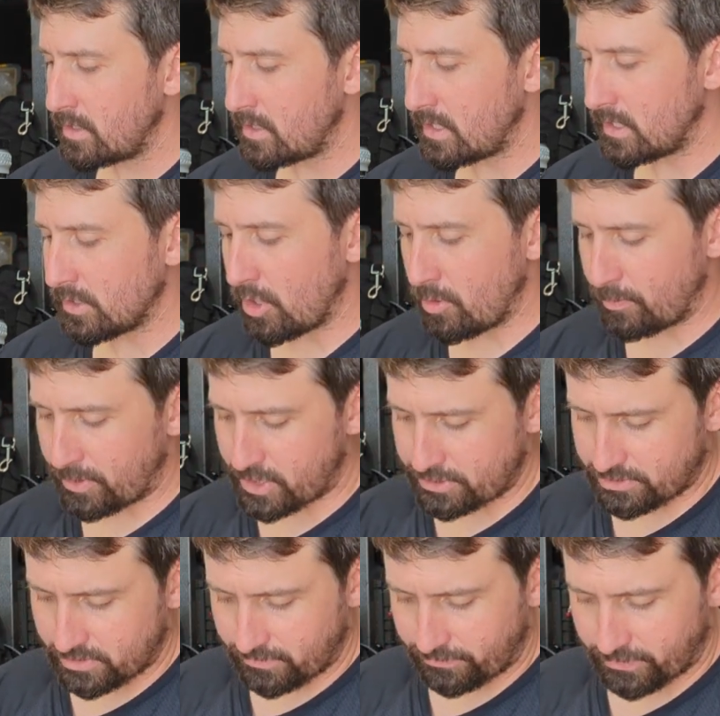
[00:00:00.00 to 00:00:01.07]
The low
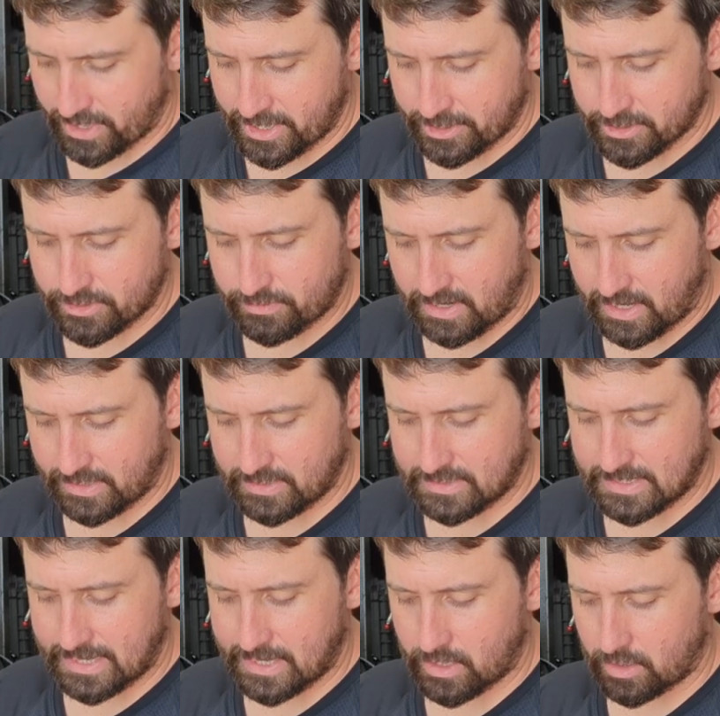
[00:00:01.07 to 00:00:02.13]
pressure inflator is routed
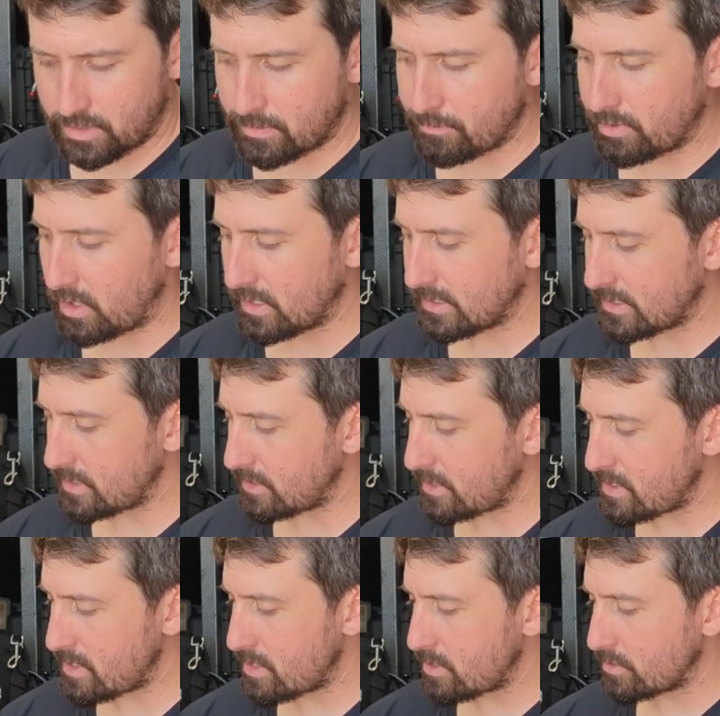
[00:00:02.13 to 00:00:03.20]
down and plugged in
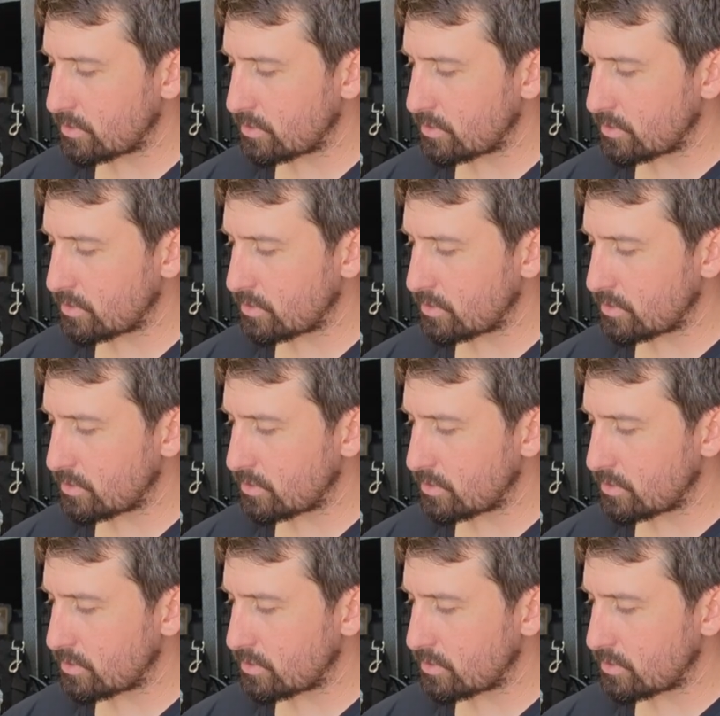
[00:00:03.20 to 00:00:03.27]
there.